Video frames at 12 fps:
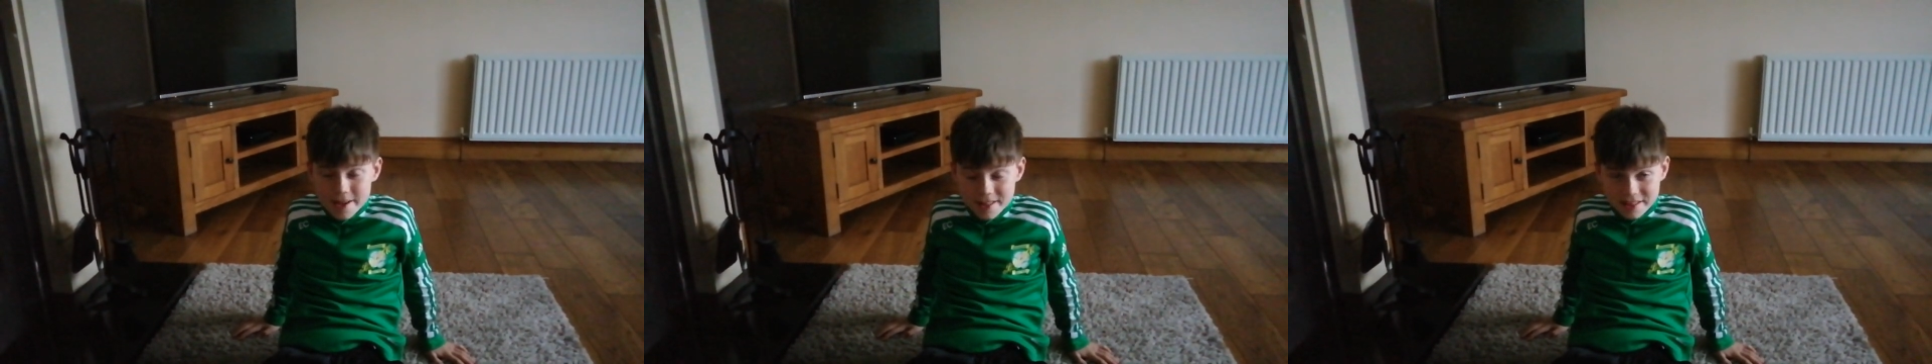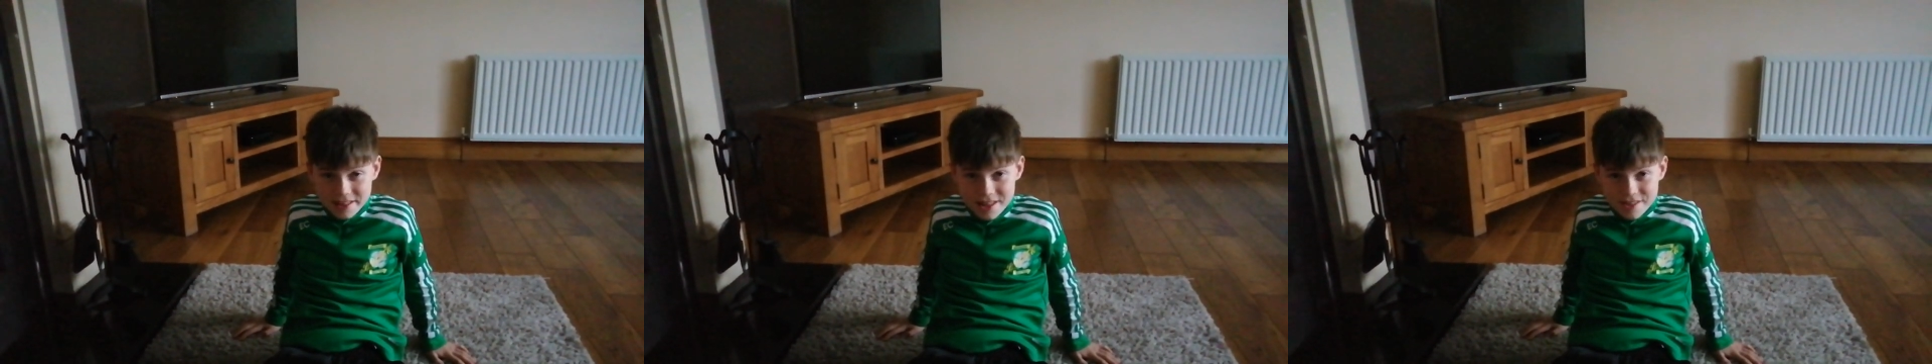
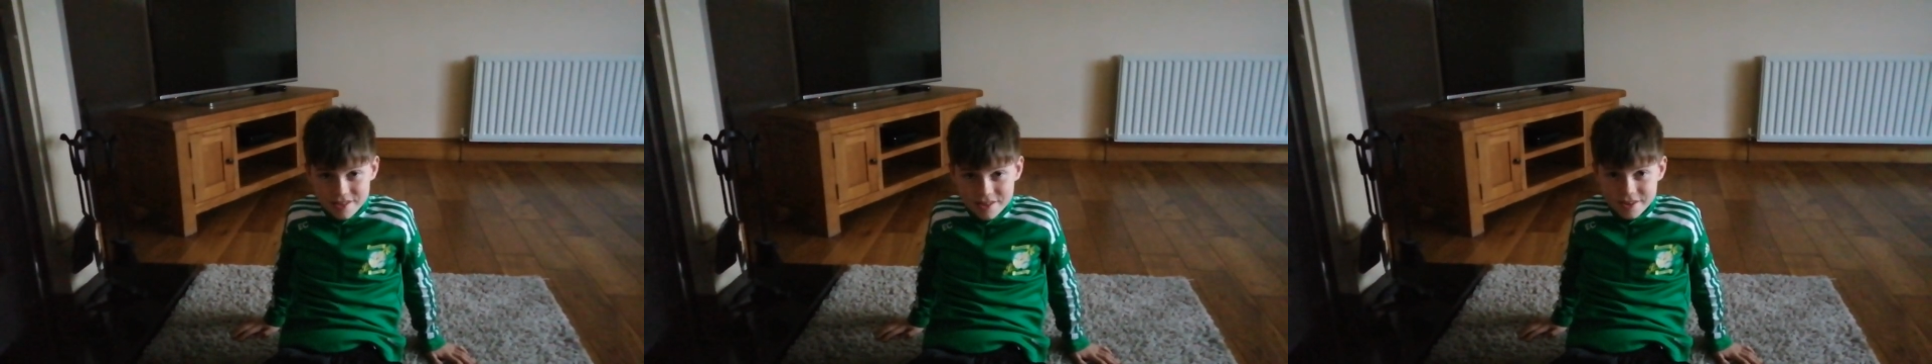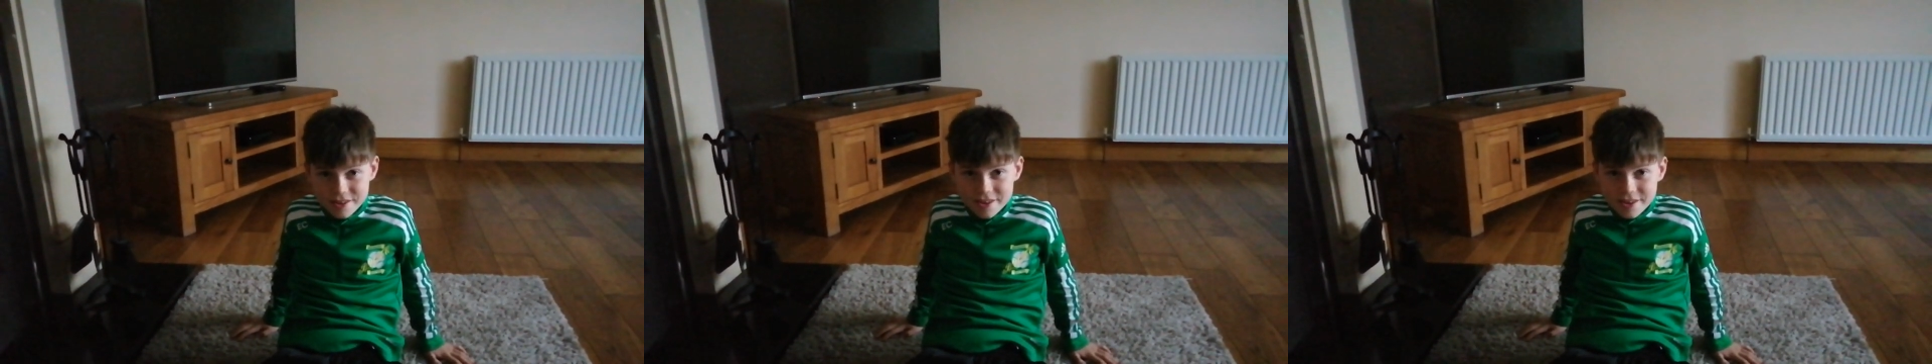best
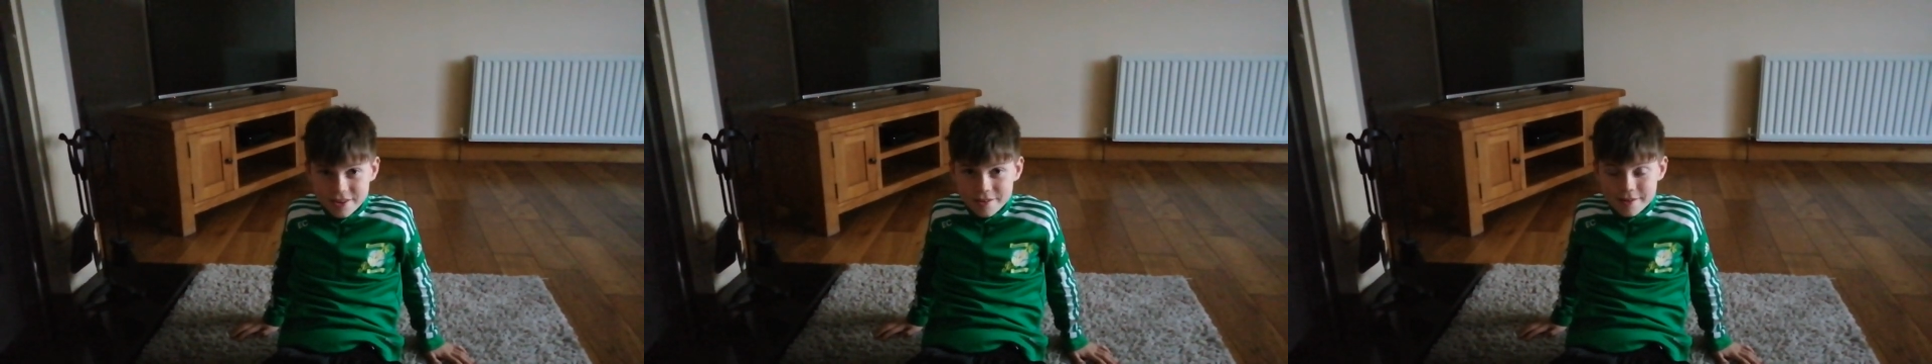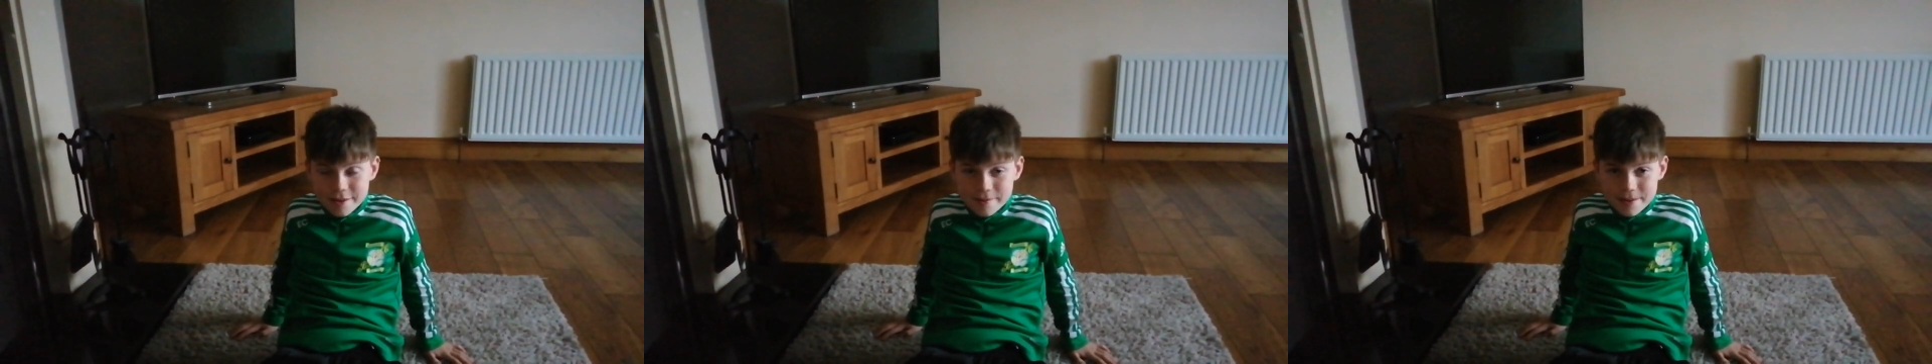teacher.
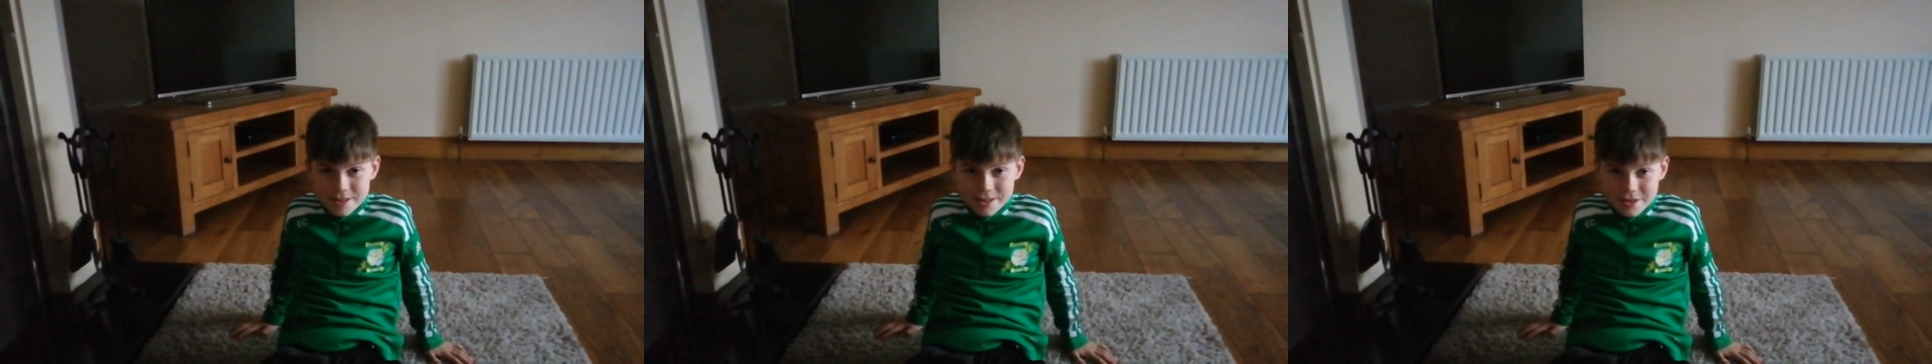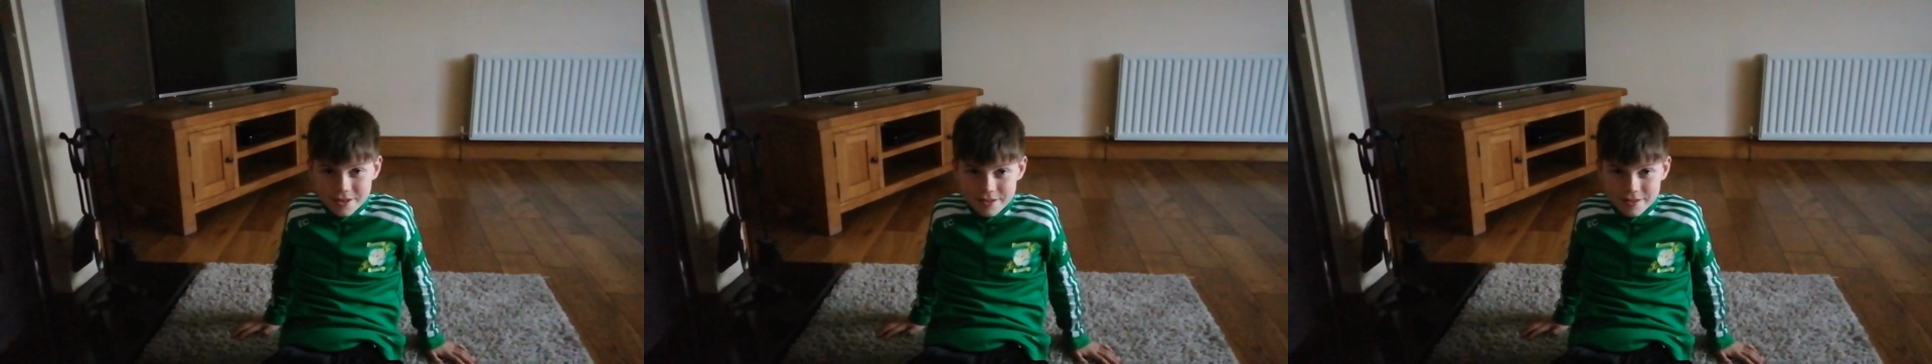Gonna
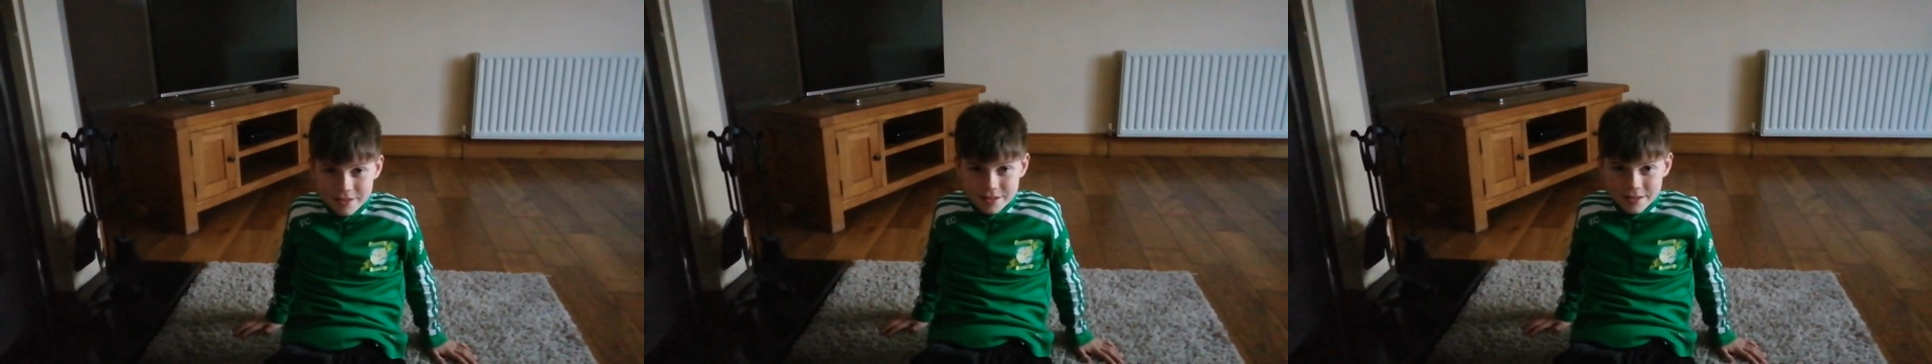miss you.